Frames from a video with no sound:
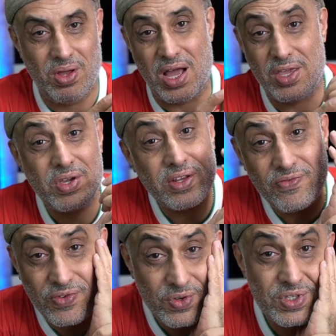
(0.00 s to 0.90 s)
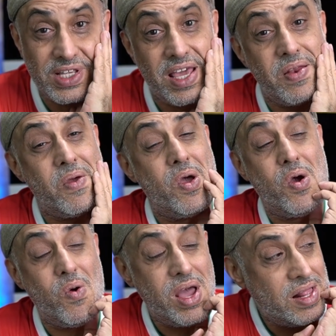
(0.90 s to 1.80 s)
Are you confused yet?
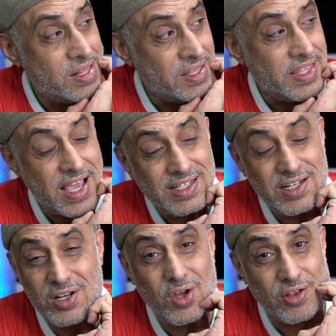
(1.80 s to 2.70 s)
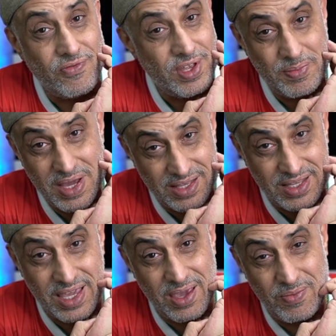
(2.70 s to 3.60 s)
Well, there isn't a lot of feedback in the
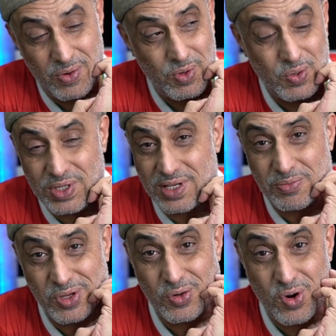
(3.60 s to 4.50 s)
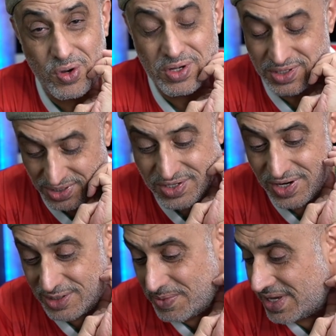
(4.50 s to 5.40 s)
game when we're doing something wrong.
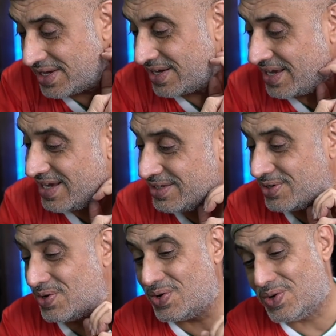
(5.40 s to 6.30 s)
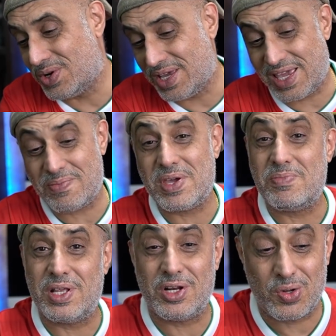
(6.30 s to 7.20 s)
Trust me. Okay, so it can be a
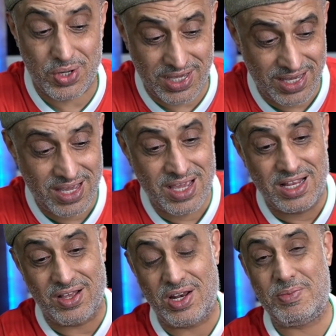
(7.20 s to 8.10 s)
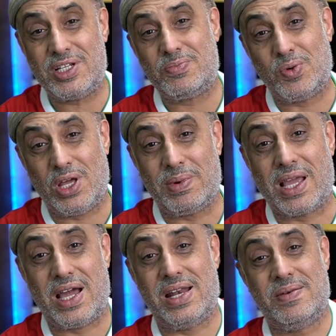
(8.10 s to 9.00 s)
bit annoying. Now, let me just pull up a card.